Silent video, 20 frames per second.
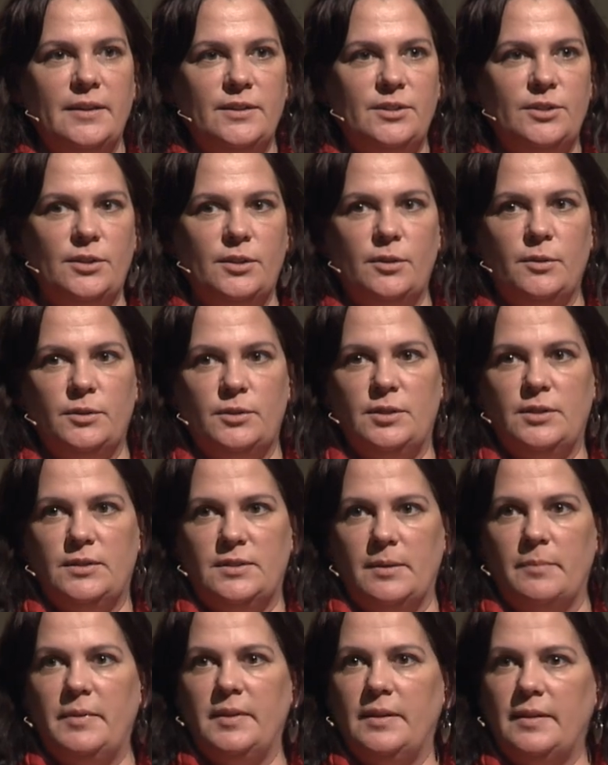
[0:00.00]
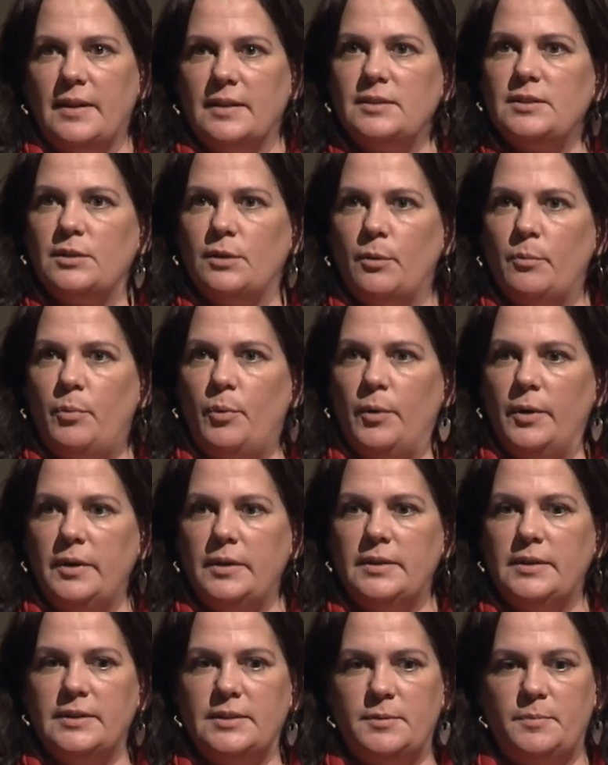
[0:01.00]
to something that's so
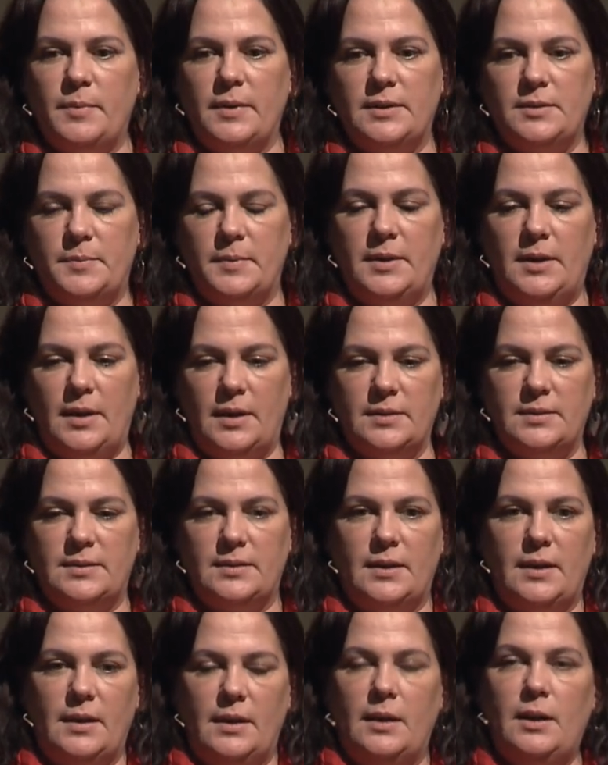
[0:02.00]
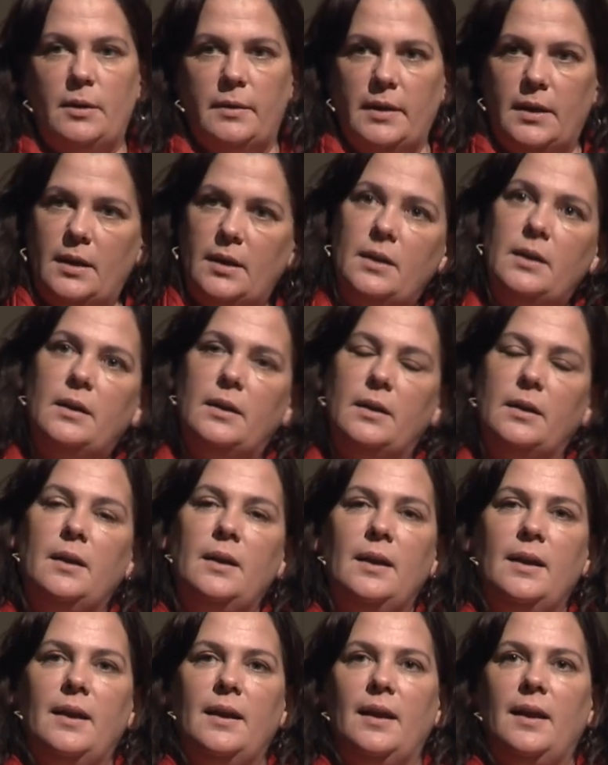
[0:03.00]
important is because, you know, in
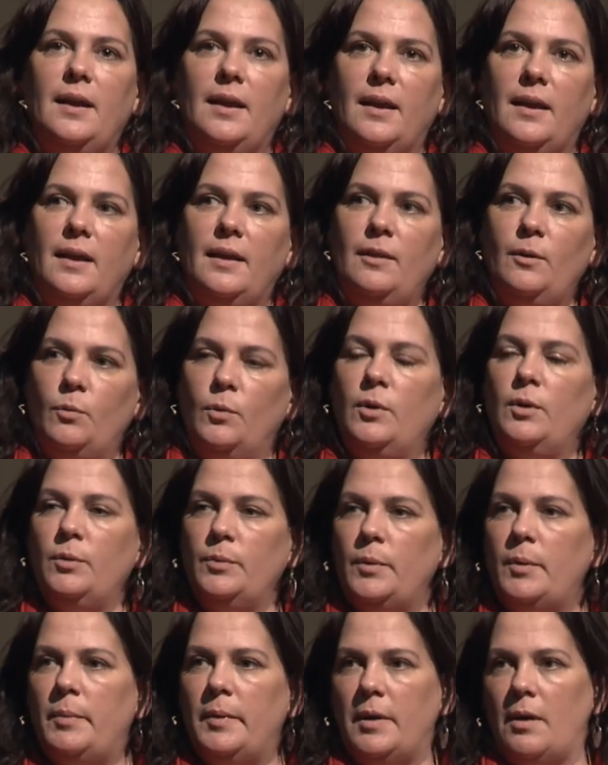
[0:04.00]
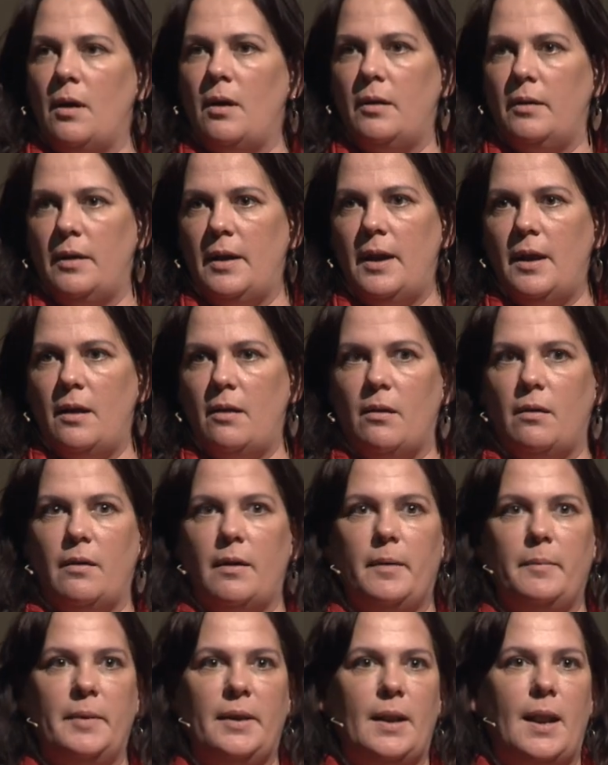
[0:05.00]
the world where we are now,
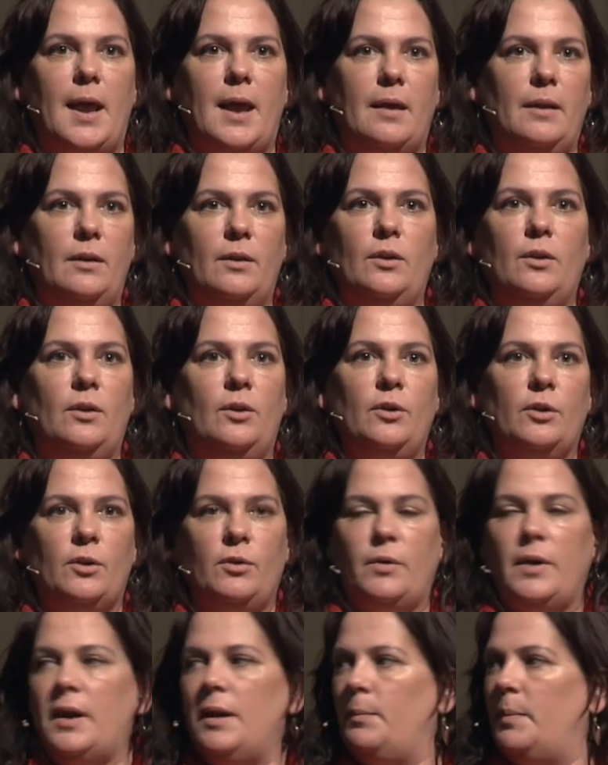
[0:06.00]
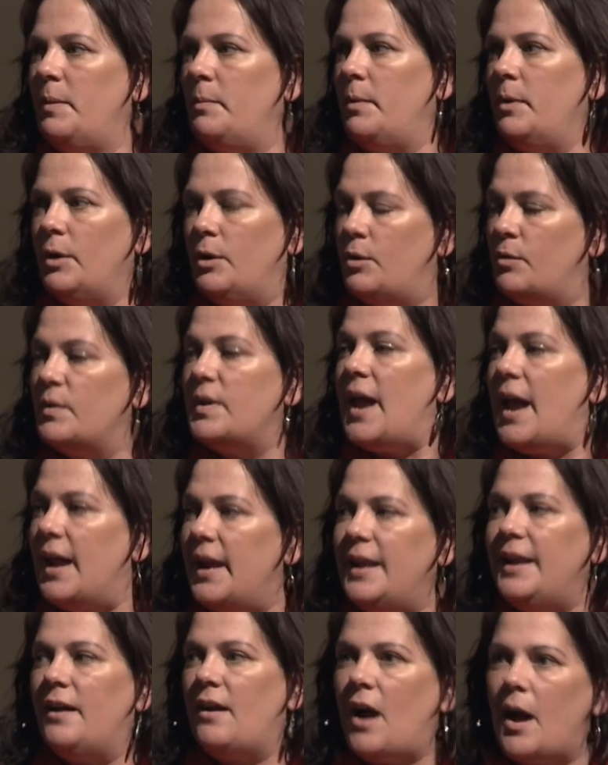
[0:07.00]
people are
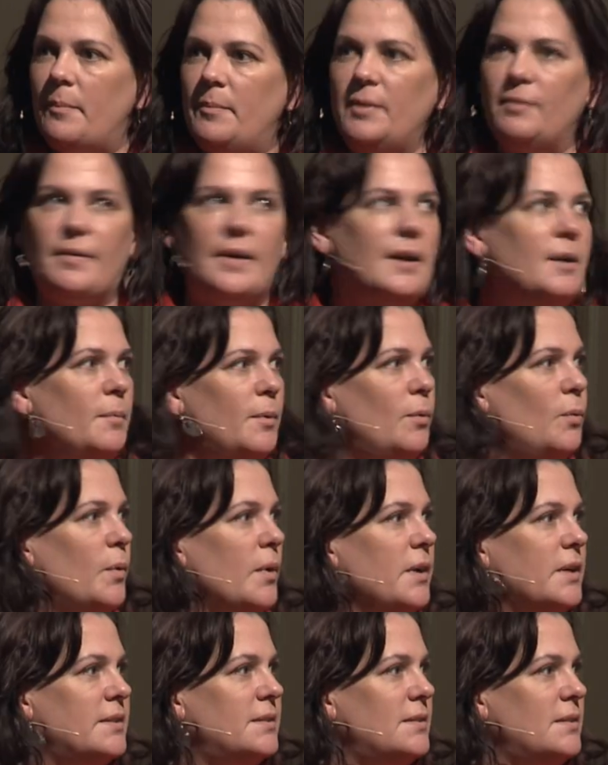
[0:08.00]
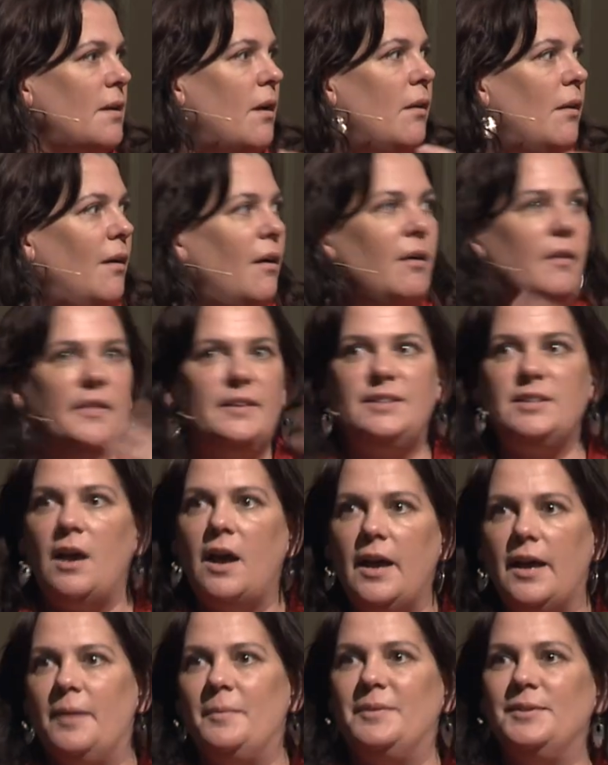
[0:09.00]
creating copyrightable works all the
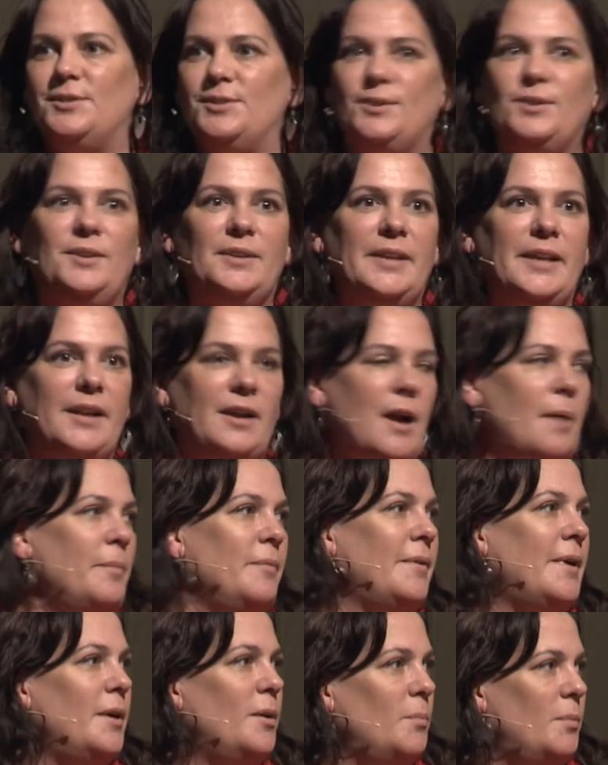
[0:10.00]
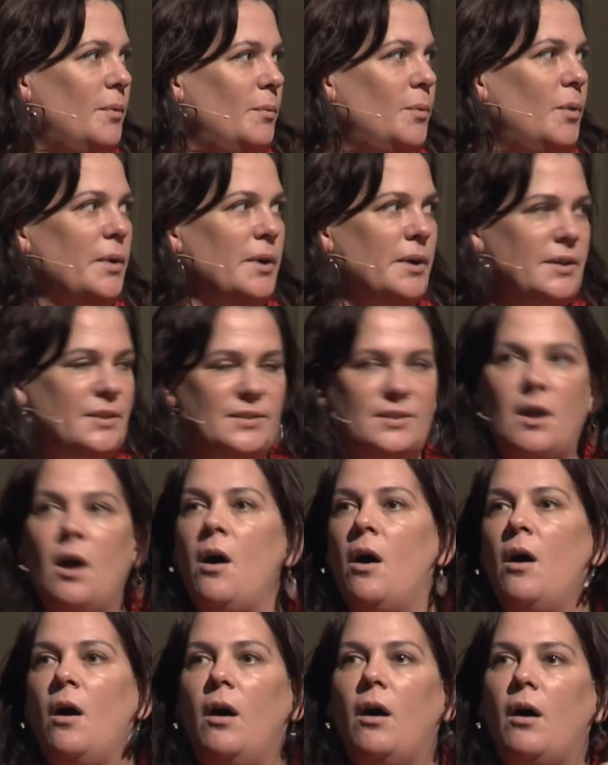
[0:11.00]
time and circulating copyrightable works
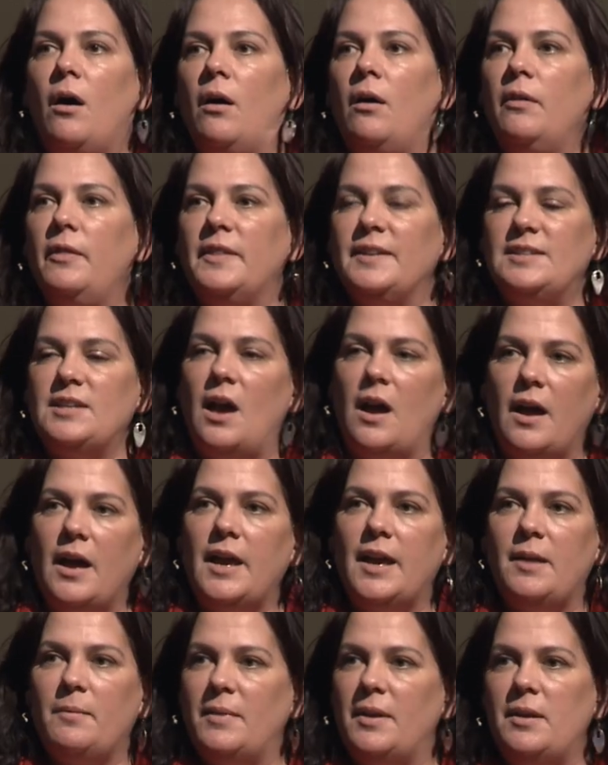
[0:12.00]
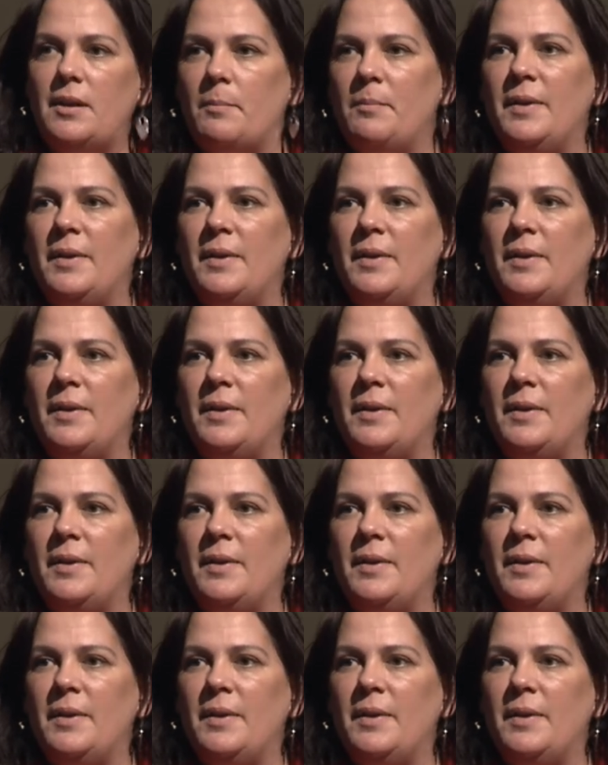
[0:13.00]
all the time,